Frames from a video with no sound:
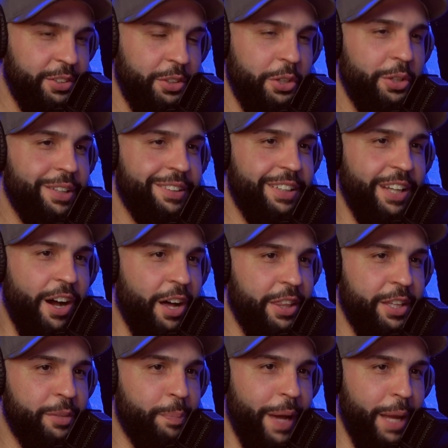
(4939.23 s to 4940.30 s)
You know, you listen to all
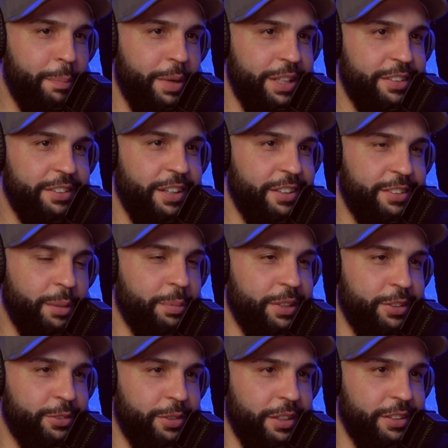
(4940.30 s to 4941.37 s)
these Bad Bunny songs.
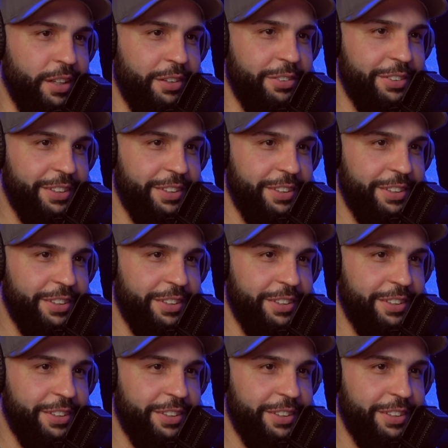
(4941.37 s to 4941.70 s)
Something struck though.